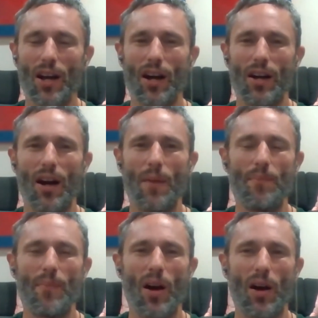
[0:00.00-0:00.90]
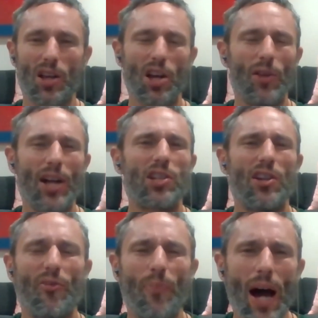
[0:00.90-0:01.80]
a collection
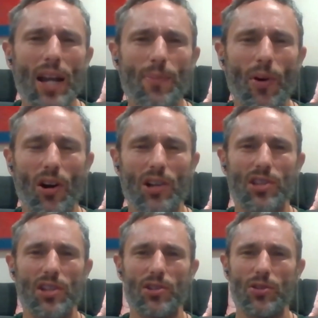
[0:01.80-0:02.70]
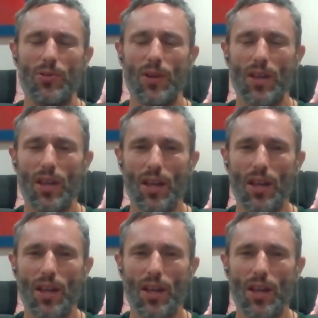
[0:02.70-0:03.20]
of body parts, into